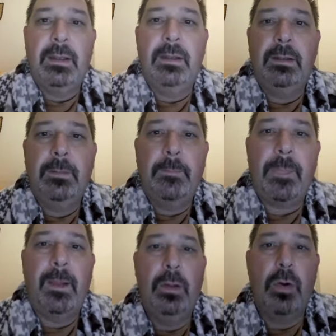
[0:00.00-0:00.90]

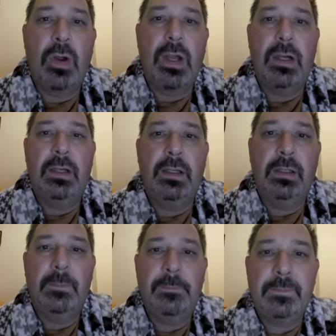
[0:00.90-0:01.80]

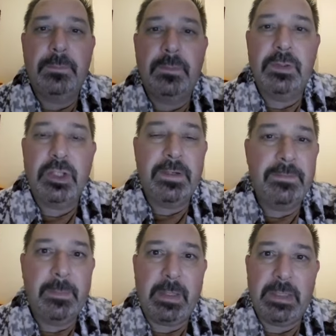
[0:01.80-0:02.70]
local sheriff
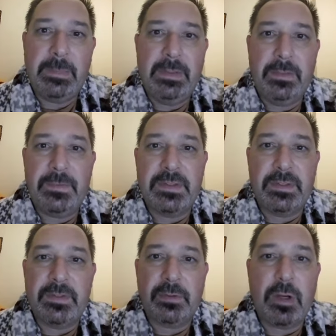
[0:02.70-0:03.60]
department
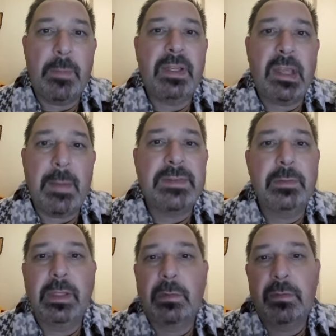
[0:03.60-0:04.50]
officers or common cops
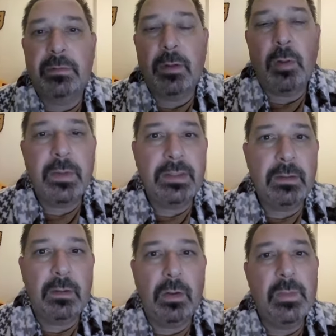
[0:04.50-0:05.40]
that are
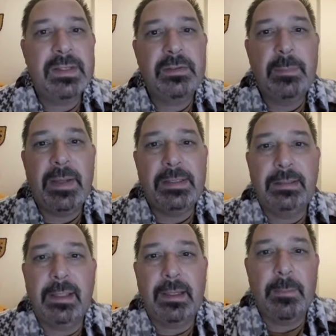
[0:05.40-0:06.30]
always
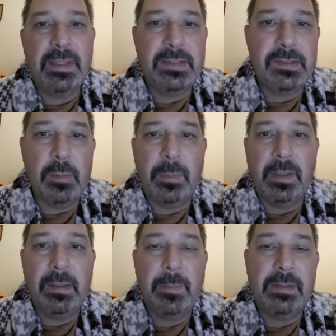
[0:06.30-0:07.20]
depicted like a bit
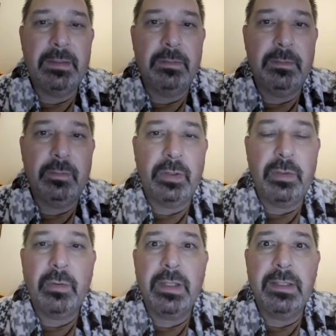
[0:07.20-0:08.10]
stupid, a bit, you know,
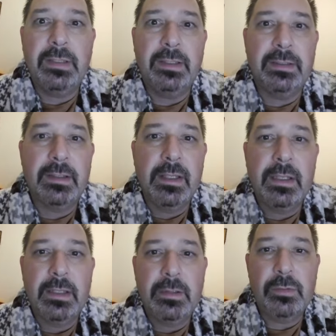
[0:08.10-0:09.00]
annoying, and,
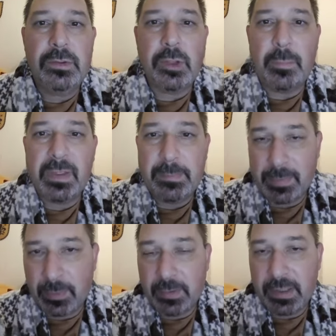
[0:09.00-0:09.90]
you know, stopping the
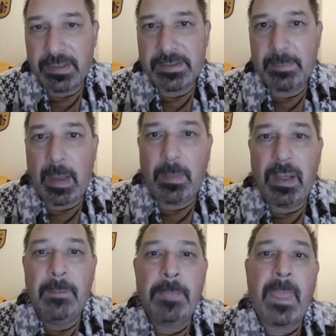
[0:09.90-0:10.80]
progress, blah
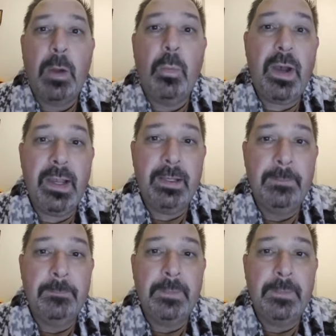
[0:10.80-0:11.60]
blah. While